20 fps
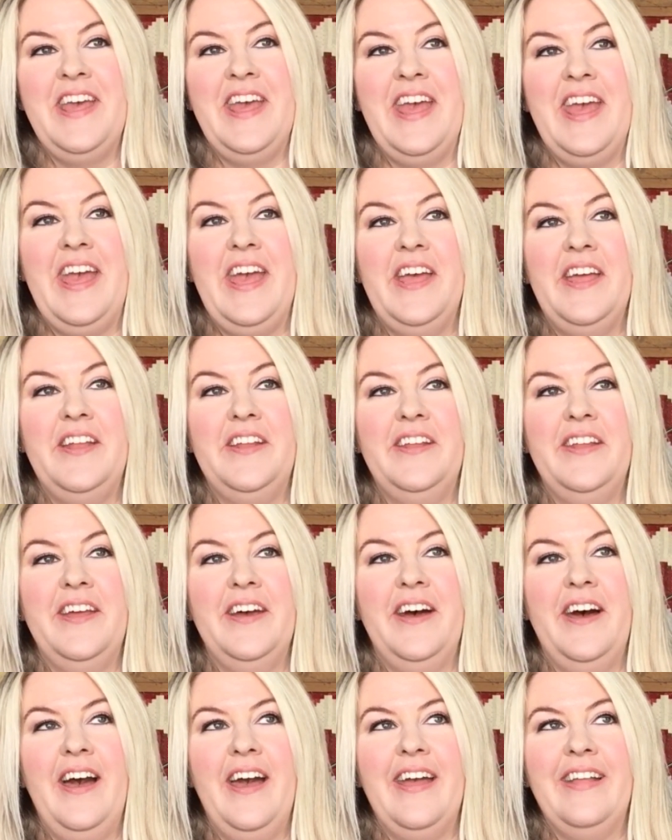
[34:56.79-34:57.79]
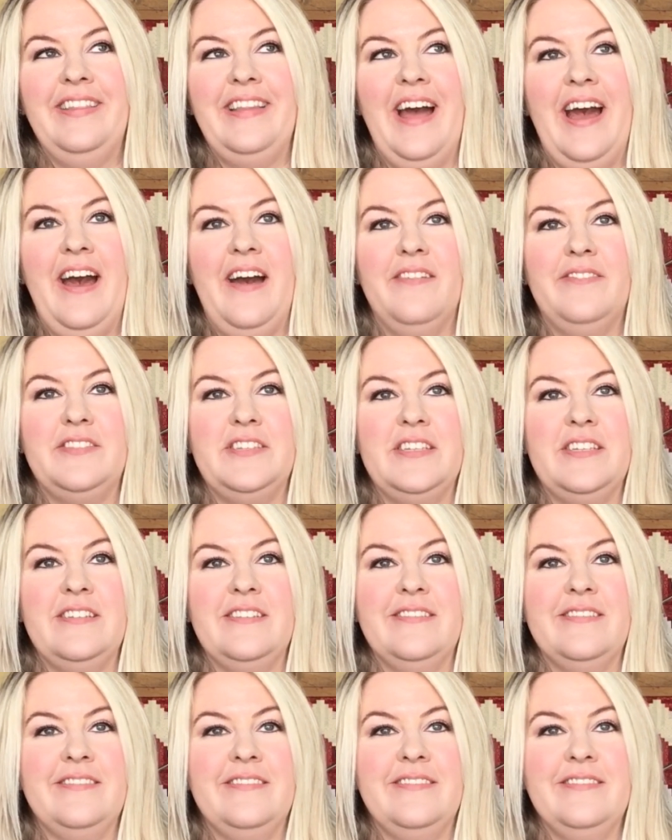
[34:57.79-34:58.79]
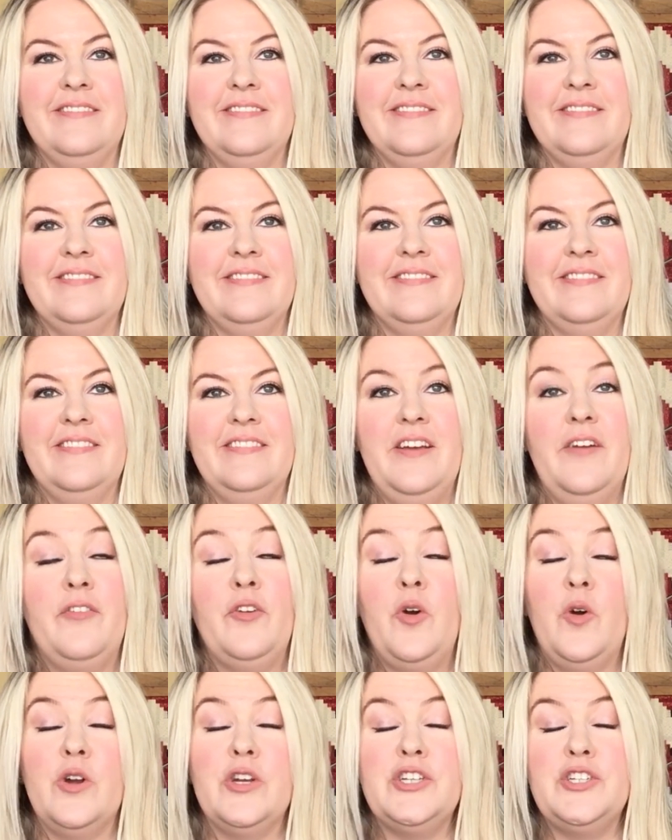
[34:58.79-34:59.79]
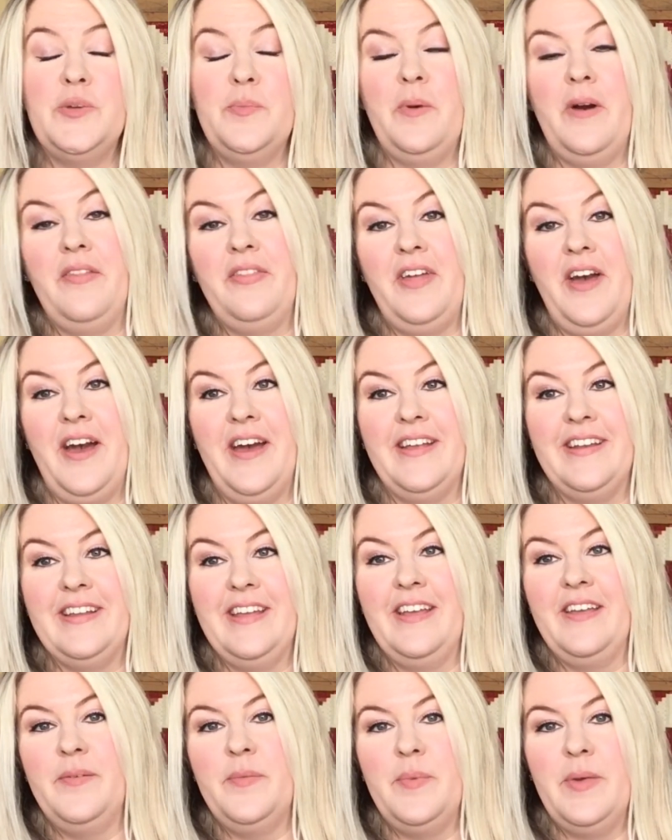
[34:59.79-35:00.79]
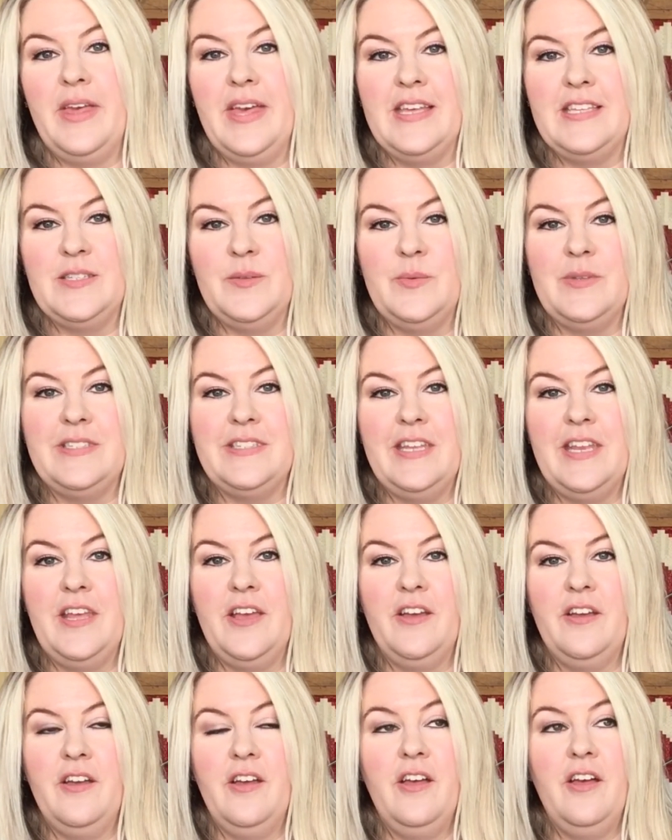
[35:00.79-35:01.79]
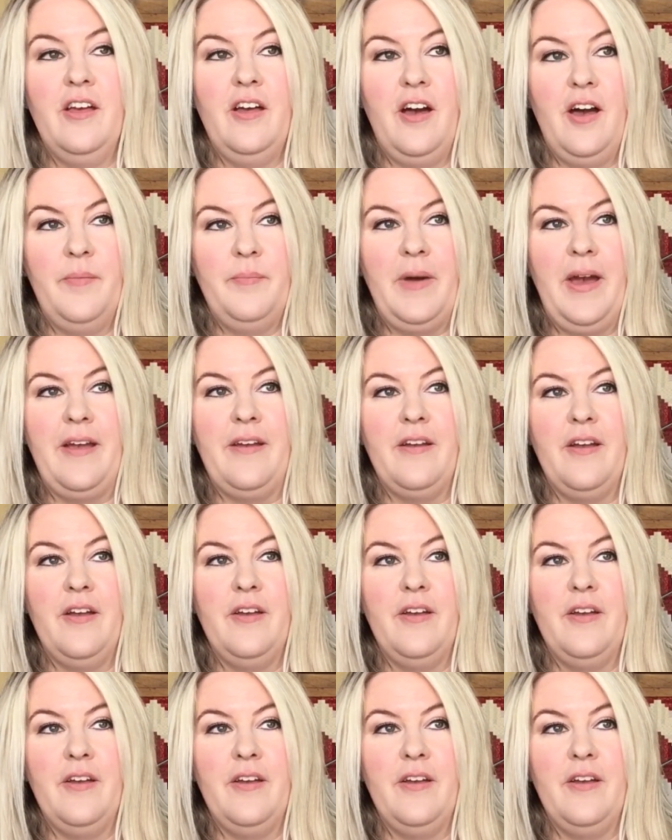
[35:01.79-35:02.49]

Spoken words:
And I laughed, and of course she bought that because it was sitting on my